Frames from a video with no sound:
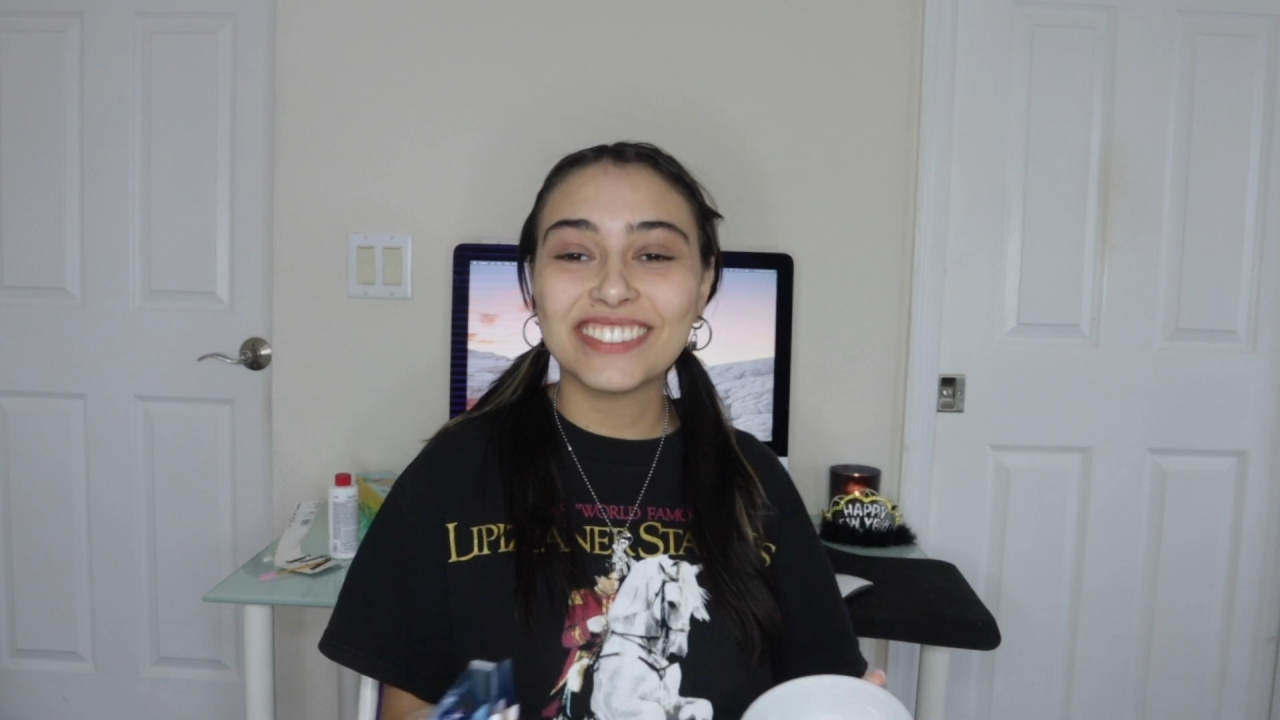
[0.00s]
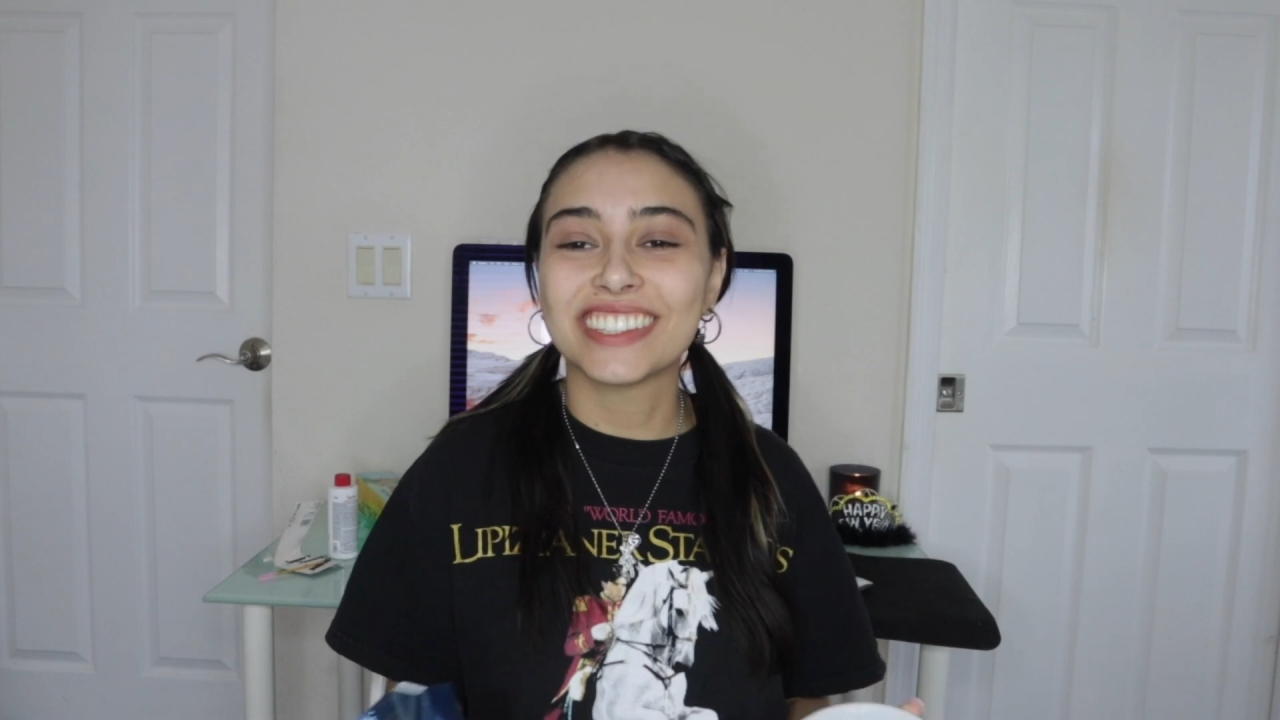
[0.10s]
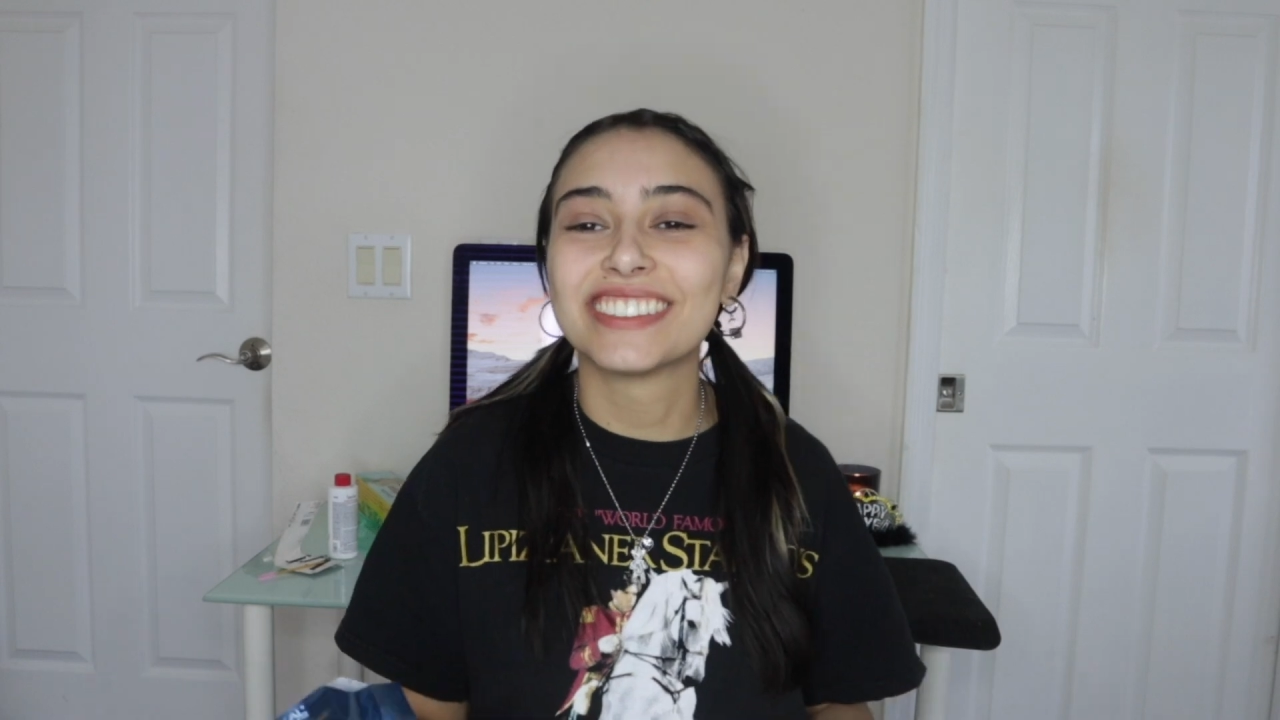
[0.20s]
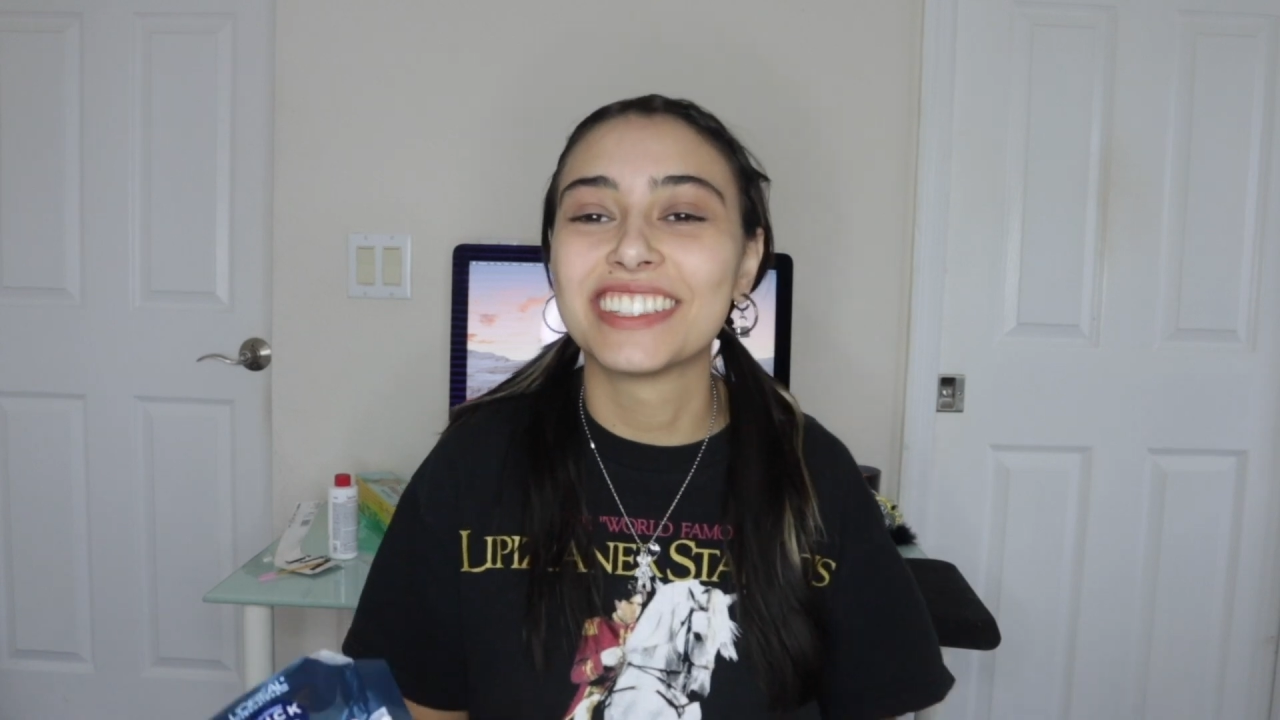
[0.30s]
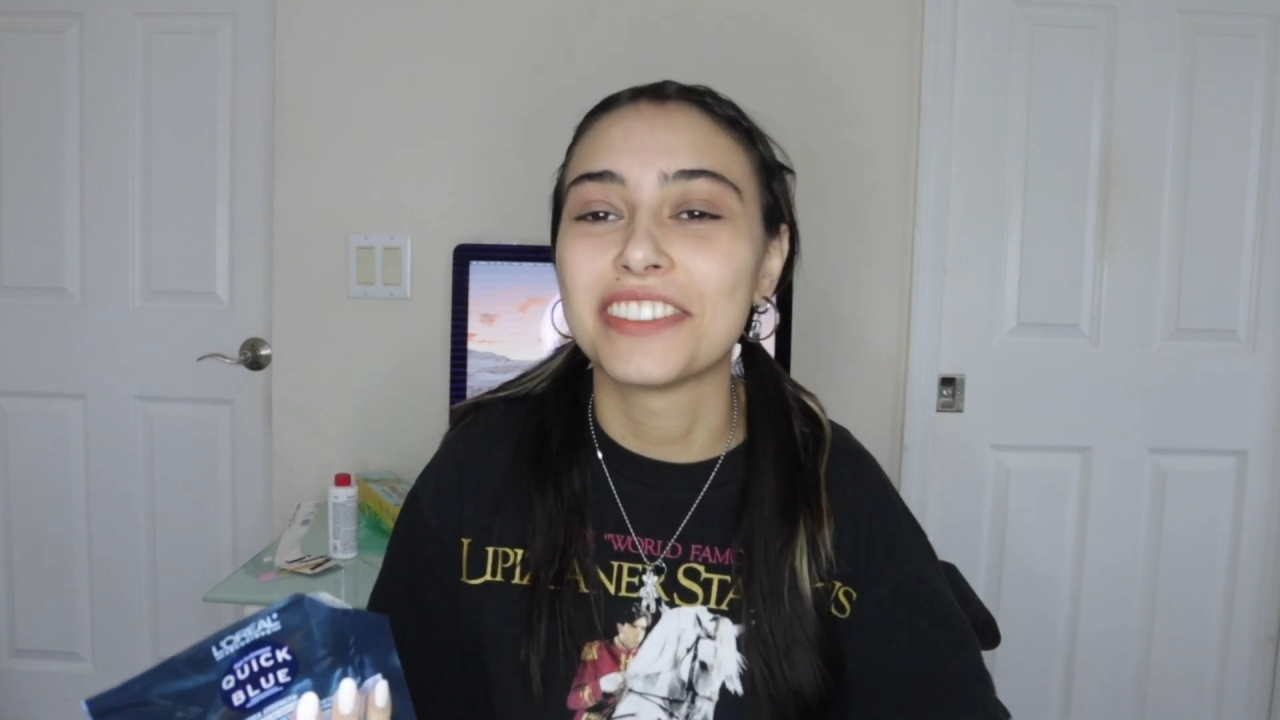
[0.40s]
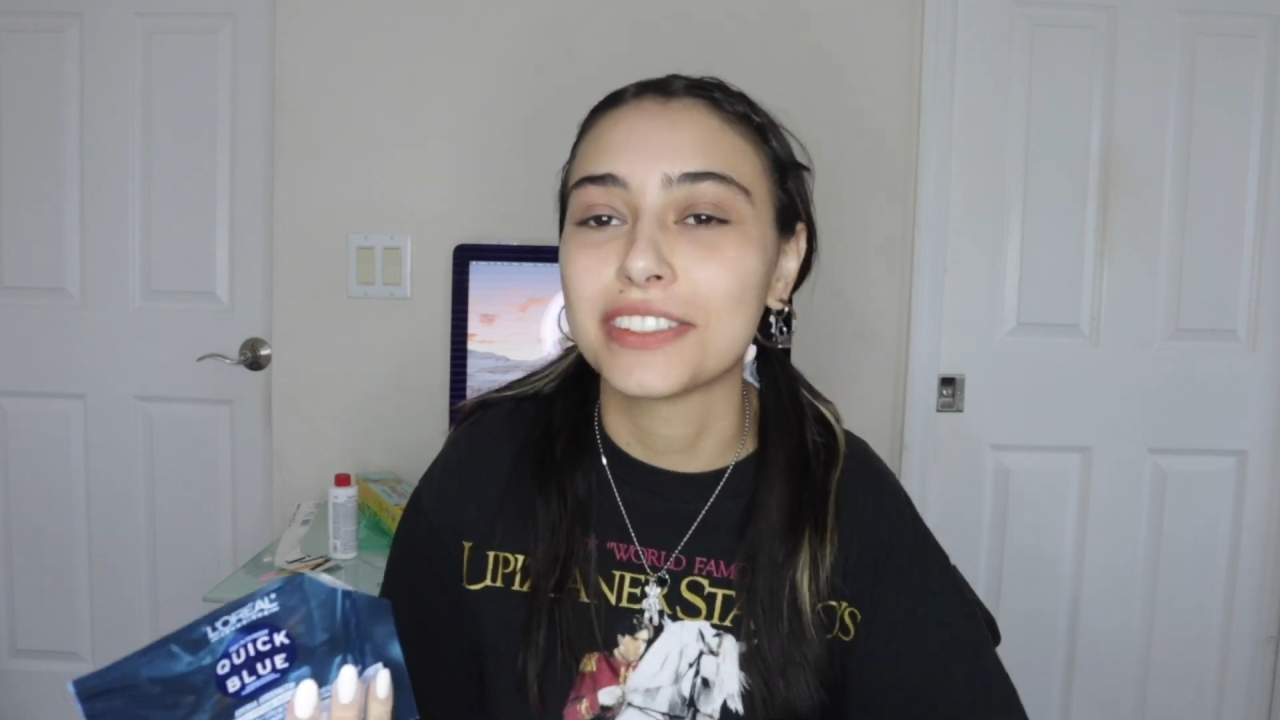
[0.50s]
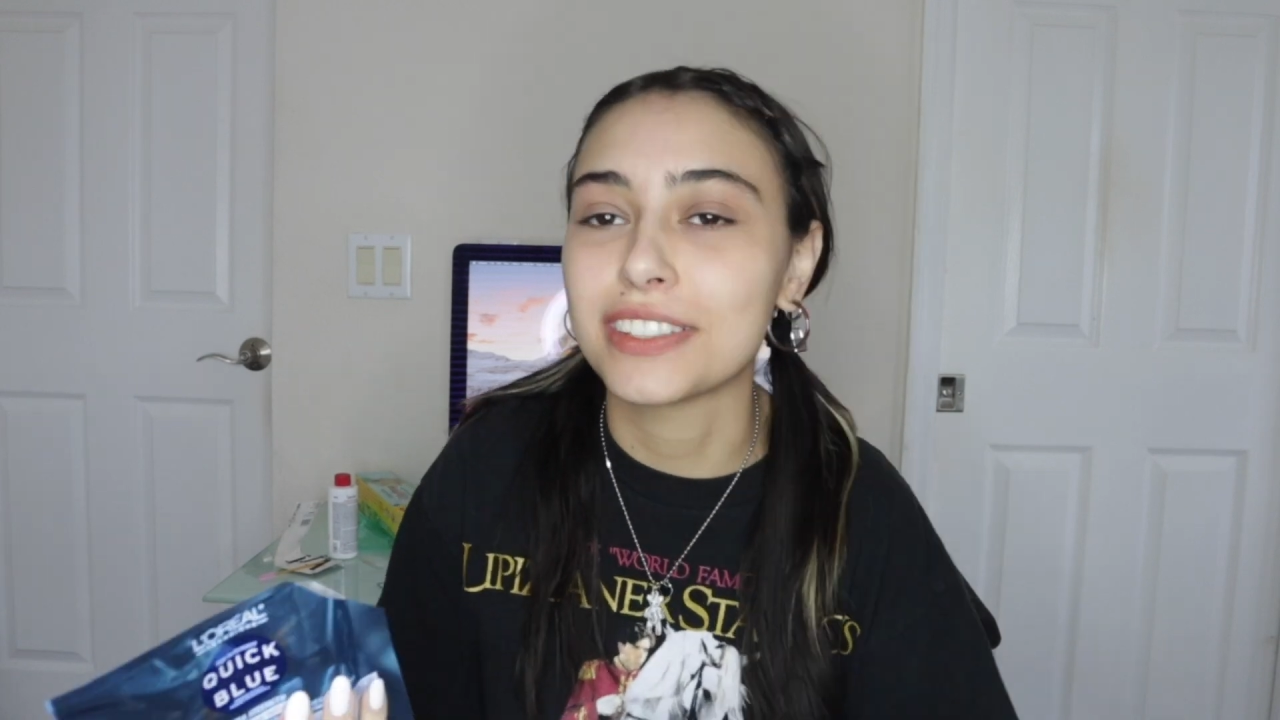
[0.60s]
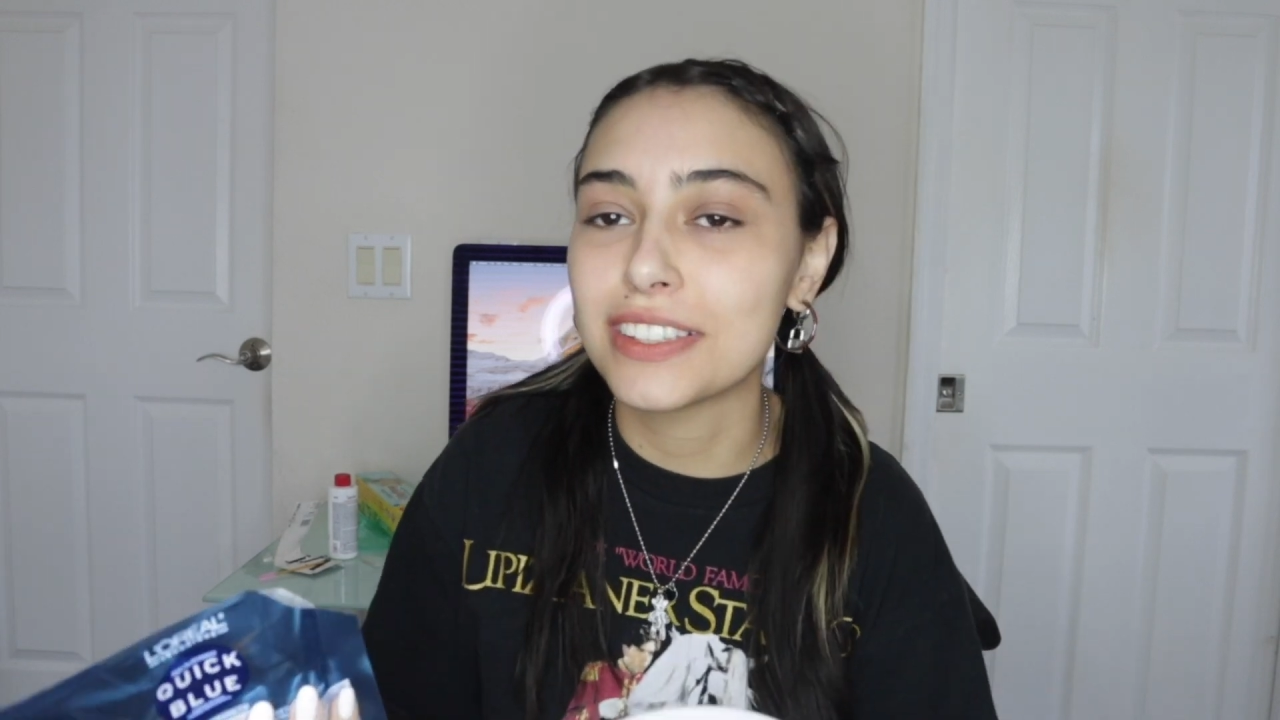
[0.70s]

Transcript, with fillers: I'm so nervous.